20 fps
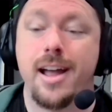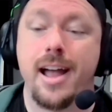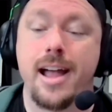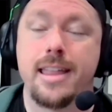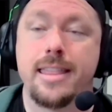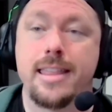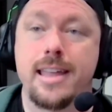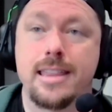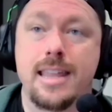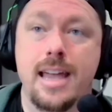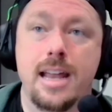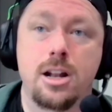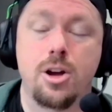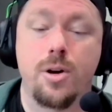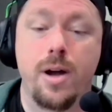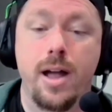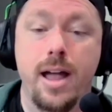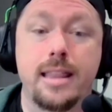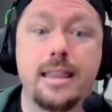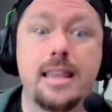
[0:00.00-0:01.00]
and then they'd
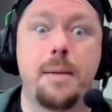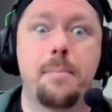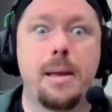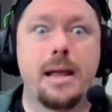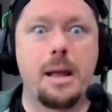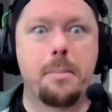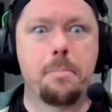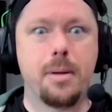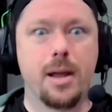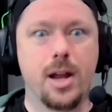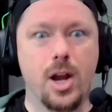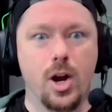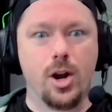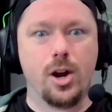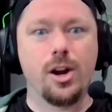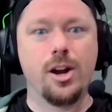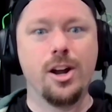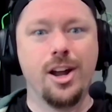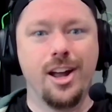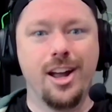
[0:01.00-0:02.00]
go ahead and they make it
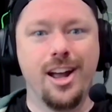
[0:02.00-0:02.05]
bigger,